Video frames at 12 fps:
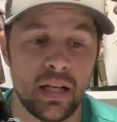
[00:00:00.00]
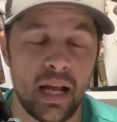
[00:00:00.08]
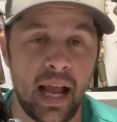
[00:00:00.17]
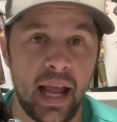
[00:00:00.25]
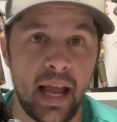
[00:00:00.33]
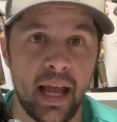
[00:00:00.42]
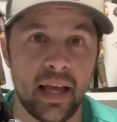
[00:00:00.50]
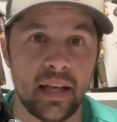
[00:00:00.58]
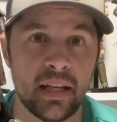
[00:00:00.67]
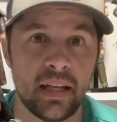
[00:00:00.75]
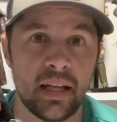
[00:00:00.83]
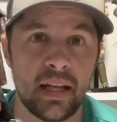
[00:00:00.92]

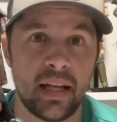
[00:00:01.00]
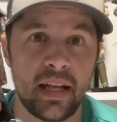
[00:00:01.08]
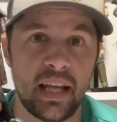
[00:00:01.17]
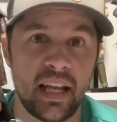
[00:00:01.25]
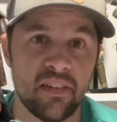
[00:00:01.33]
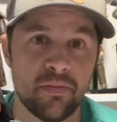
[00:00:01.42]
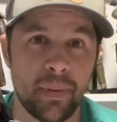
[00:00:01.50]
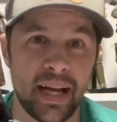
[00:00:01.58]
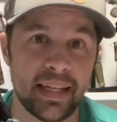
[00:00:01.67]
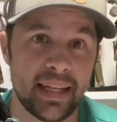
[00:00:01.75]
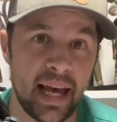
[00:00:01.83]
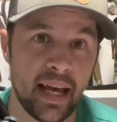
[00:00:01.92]
and if my
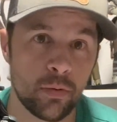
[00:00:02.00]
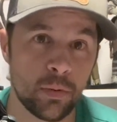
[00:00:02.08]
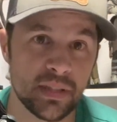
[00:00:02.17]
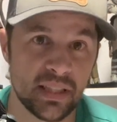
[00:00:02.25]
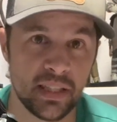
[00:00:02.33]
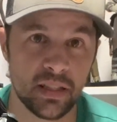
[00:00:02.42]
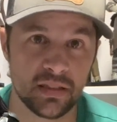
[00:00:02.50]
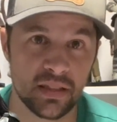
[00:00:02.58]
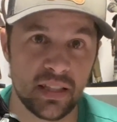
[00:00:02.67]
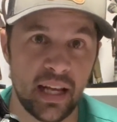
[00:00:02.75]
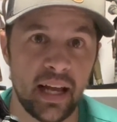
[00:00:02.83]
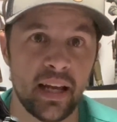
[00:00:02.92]
dad was here
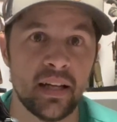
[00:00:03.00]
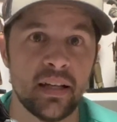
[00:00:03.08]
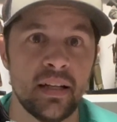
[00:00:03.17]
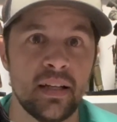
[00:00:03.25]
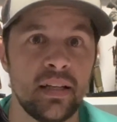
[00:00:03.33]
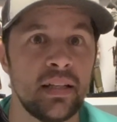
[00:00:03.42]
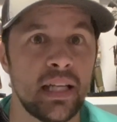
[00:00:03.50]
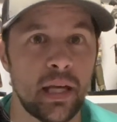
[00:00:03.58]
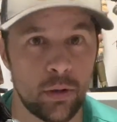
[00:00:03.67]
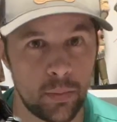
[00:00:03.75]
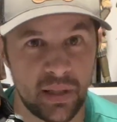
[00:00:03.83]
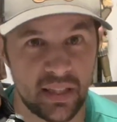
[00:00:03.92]
today, it
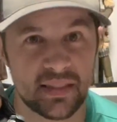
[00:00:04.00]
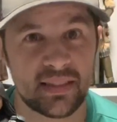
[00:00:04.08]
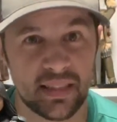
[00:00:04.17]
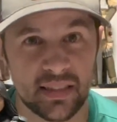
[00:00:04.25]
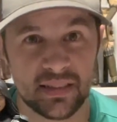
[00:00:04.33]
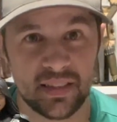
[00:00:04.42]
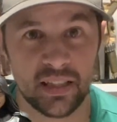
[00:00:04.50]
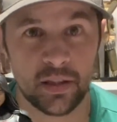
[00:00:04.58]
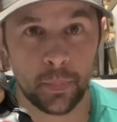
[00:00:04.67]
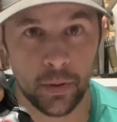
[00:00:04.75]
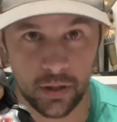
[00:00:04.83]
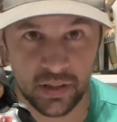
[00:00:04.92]
would be his 60th
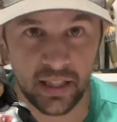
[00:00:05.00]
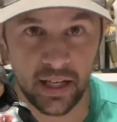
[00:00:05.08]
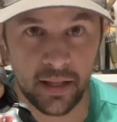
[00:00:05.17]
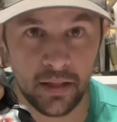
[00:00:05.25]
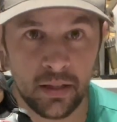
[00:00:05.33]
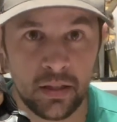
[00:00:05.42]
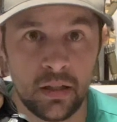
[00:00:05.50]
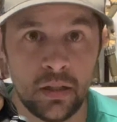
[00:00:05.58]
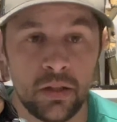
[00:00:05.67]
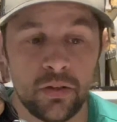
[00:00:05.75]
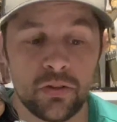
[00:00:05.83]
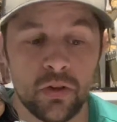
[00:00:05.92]
birthday.
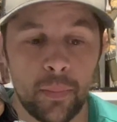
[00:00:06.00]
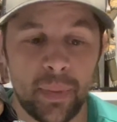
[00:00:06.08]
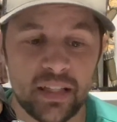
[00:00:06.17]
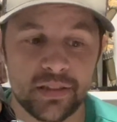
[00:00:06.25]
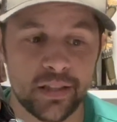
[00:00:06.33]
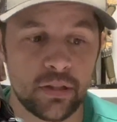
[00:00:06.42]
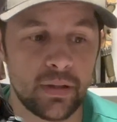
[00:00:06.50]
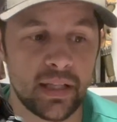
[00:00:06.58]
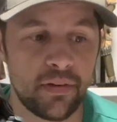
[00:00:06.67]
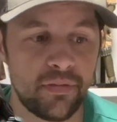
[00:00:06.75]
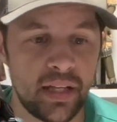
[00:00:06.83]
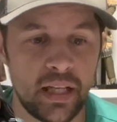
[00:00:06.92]
So, I'm actually doing
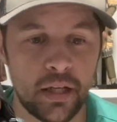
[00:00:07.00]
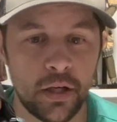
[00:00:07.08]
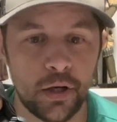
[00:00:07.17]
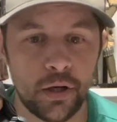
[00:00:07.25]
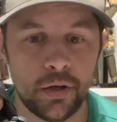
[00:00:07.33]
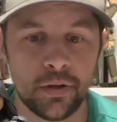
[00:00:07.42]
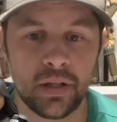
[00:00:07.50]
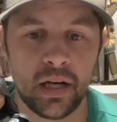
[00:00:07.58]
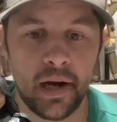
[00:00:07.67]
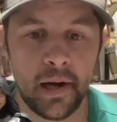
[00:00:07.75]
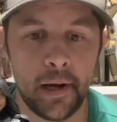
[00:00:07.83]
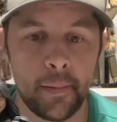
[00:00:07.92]
a video,
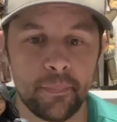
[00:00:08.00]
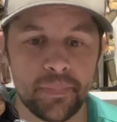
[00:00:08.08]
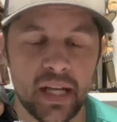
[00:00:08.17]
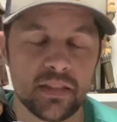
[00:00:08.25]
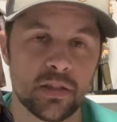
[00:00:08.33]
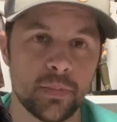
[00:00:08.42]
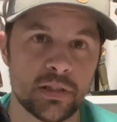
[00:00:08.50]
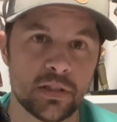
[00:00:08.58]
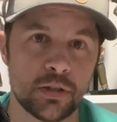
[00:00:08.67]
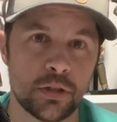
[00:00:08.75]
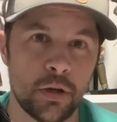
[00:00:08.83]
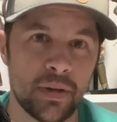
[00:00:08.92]
not so much to
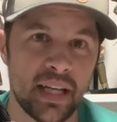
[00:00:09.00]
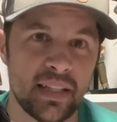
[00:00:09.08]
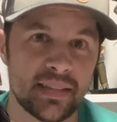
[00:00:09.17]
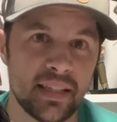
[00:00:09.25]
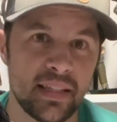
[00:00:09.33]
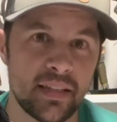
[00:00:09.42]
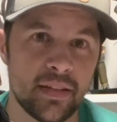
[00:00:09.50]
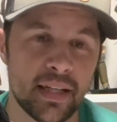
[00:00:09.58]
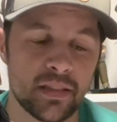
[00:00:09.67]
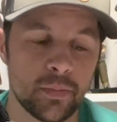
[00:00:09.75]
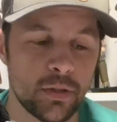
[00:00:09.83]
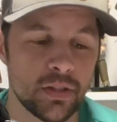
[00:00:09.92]
showcase any
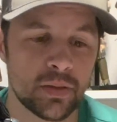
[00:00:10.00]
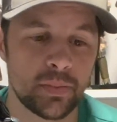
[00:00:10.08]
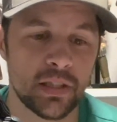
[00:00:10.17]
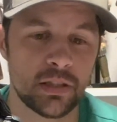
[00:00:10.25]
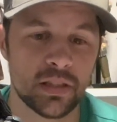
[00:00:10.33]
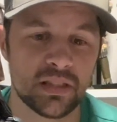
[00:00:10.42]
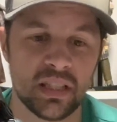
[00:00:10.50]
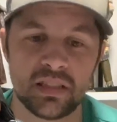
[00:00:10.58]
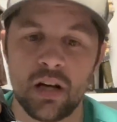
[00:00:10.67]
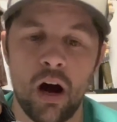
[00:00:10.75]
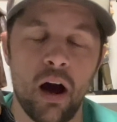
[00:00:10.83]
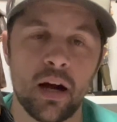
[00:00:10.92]
collectibles, but just to
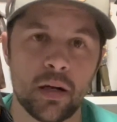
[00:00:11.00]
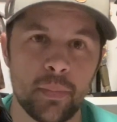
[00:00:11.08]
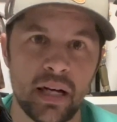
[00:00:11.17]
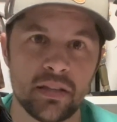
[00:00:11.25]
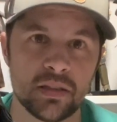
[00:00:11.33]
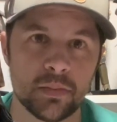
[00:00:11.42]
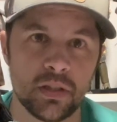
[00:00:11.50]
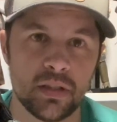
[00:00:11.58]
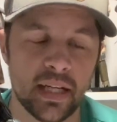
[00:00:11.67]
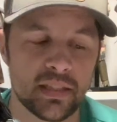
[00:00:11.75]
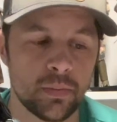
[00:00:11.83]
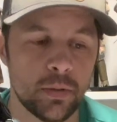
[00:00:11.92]
talk about some
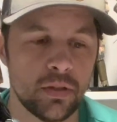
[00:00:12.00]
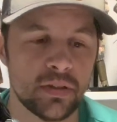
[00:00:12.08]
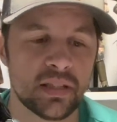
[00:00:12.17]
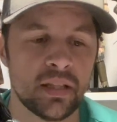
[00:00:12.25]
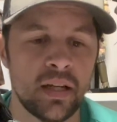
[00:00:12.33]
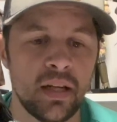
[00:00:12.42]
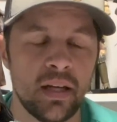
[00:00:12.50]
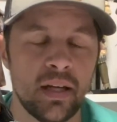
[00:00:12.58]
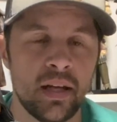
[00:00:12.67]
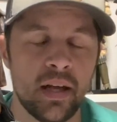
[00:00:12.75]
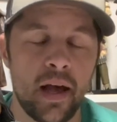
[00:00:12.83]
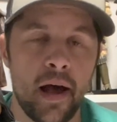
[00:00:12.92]
collectibles.
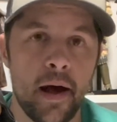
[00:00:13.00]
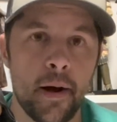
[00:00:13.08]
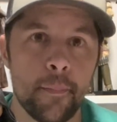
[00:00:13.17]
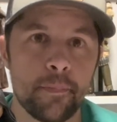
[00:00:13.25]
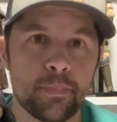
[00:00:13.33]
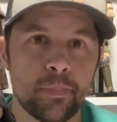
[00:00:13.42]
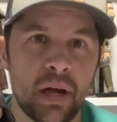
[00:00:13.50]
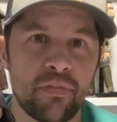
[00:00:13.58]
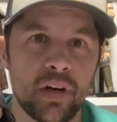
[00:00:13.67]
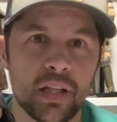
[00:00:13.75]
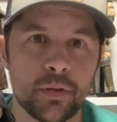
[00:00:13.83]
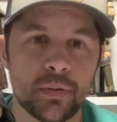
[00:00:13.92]
My
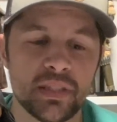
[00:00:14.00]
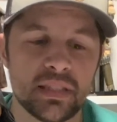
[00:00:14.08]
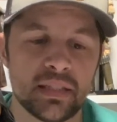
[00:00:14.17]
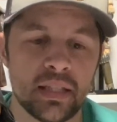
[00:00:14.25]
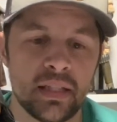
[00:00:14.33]
father was